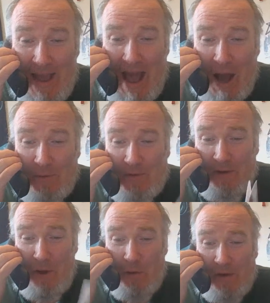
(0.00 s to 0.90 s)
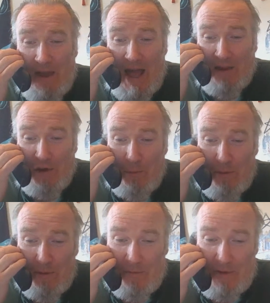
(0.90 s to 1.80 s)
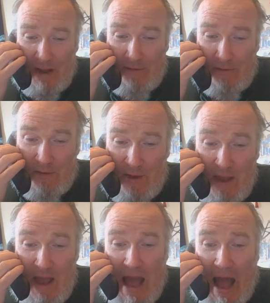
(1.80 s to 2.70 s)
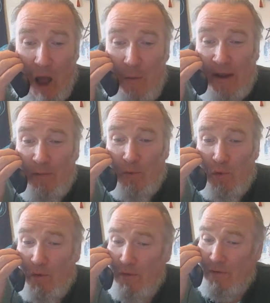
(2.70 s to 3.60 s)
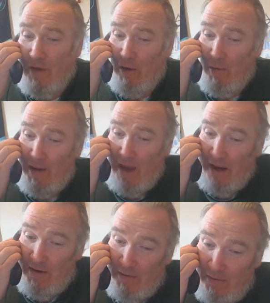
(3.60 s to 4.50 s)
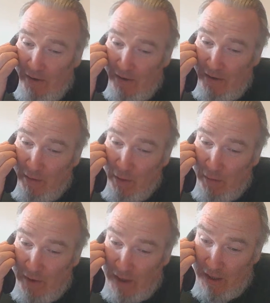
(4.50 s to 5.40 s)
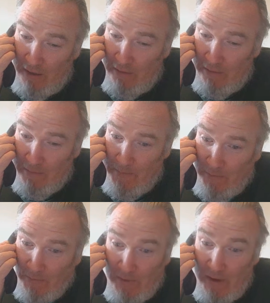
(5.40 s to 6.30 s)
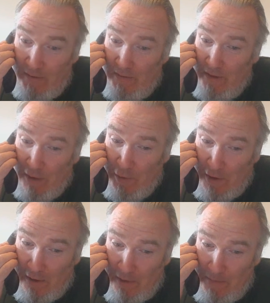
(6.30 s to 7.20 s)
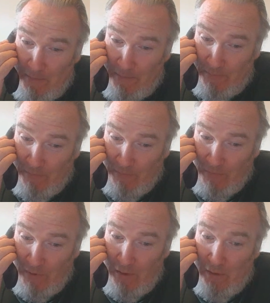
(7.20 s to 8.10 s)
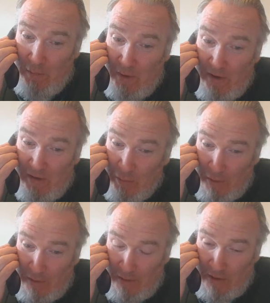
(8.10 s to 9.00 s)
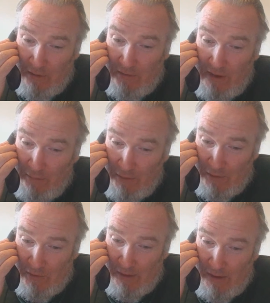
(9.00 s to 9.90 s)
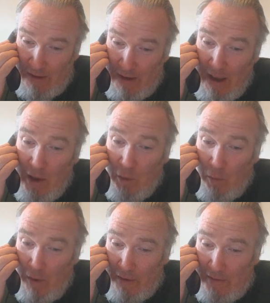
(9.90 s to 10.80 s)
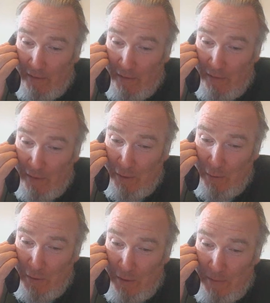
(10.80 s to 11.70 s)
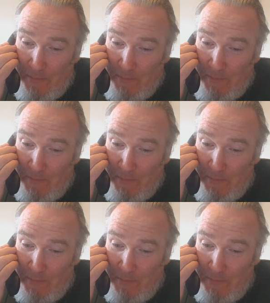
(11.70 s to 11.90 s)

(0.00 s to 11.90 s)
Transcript: How slow to catch up with themselves. How many rules they create to fit their own needs. It's illogical, unreasonable, and selfish. What's the solution?